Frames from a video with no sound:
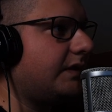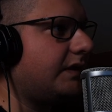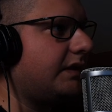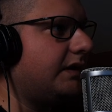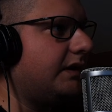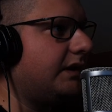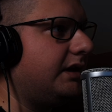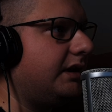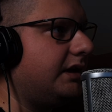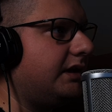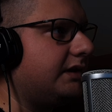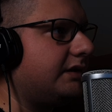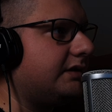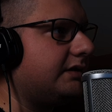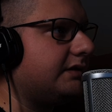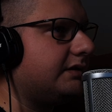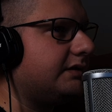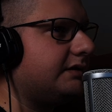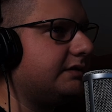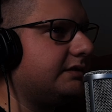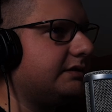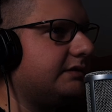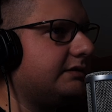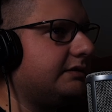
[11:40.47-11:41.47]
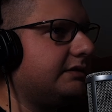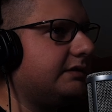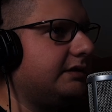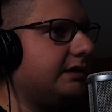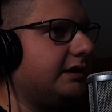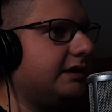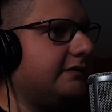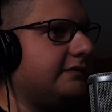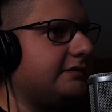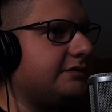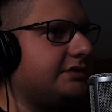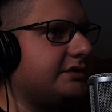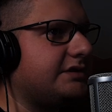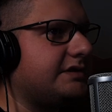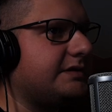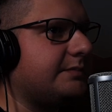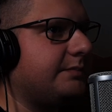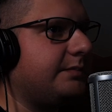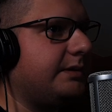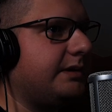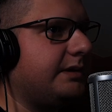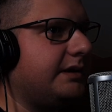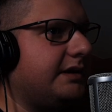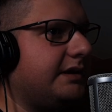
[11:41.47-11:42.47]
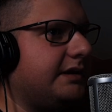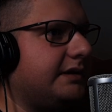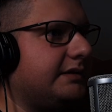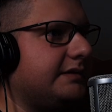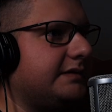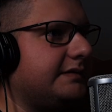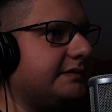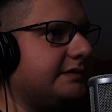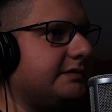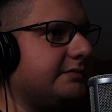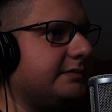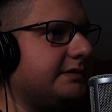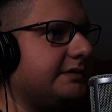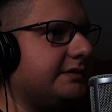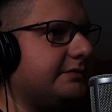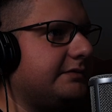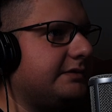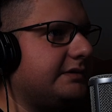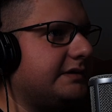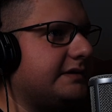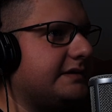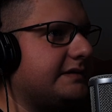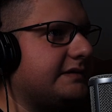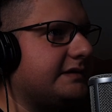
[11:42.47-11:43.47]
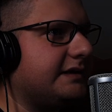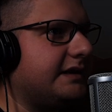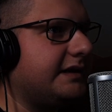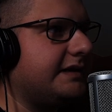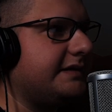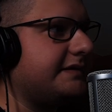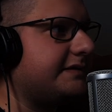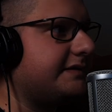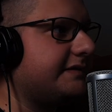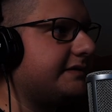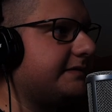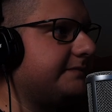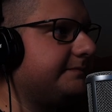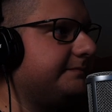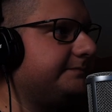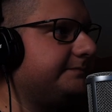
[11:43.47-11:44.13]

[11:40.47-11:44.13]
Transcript: And I'll just play a little bit with these lights,